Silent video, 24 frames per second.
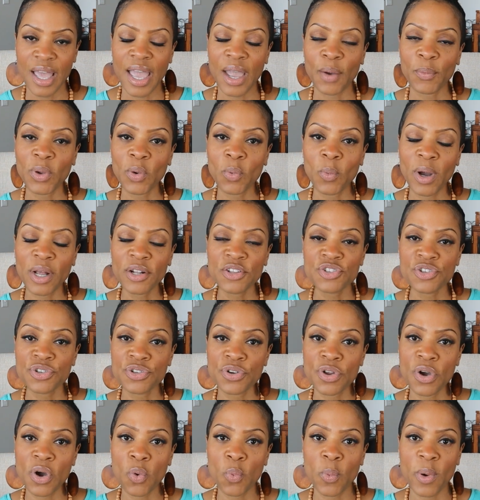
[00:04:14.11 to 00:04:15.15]
and we want to
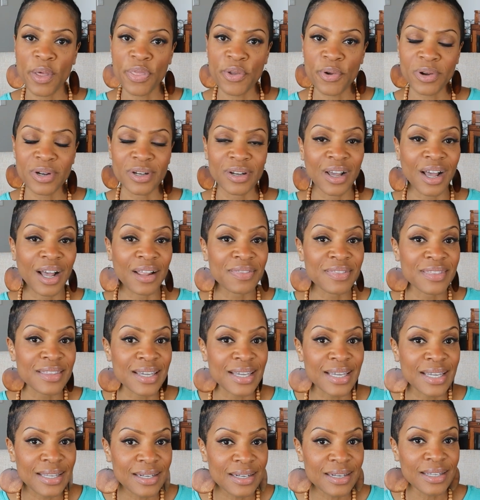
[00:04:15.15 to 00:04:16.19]
know whether or not
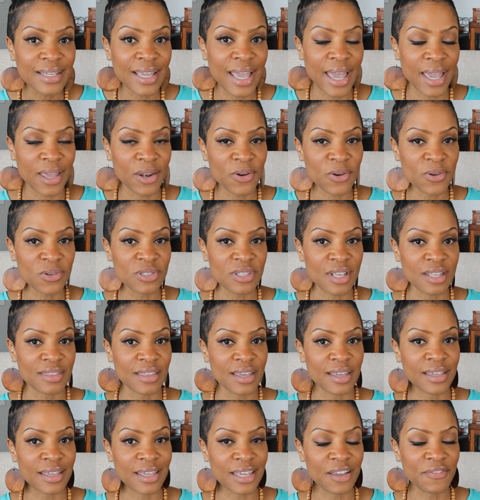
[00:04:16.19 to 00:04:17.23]
the indicators that
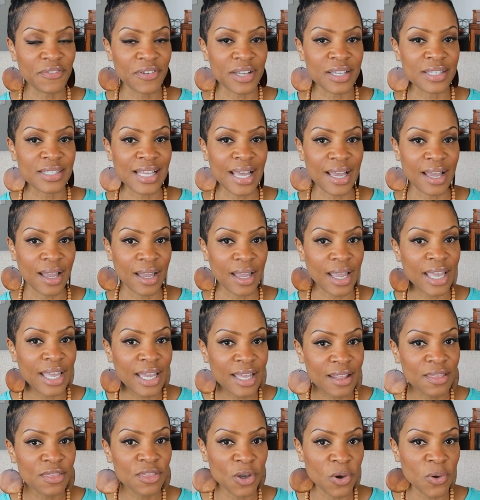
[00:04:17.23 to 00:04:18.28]
they give us
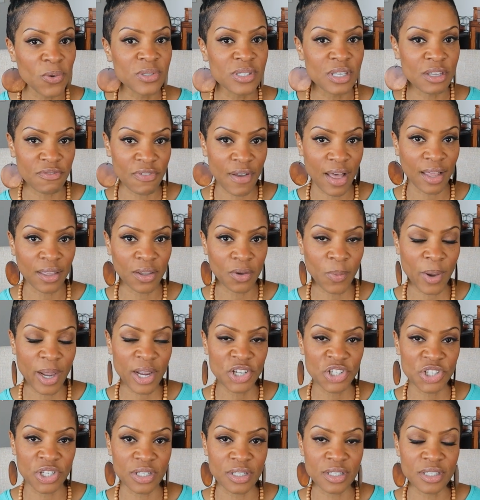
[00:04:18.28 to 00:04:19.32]
in those
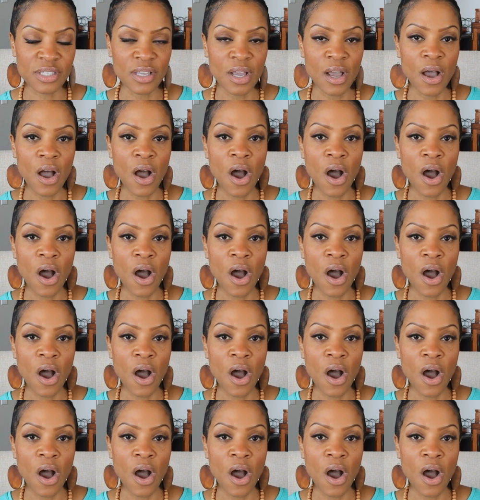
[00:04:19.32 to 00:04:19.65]
evaluations